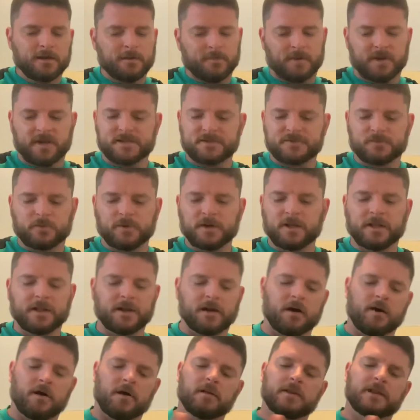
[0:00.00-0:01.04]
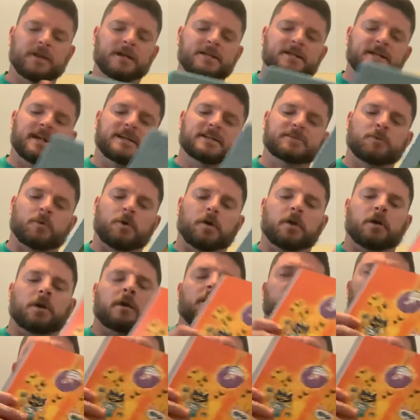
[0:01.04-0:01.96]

but it's really all in a day's work.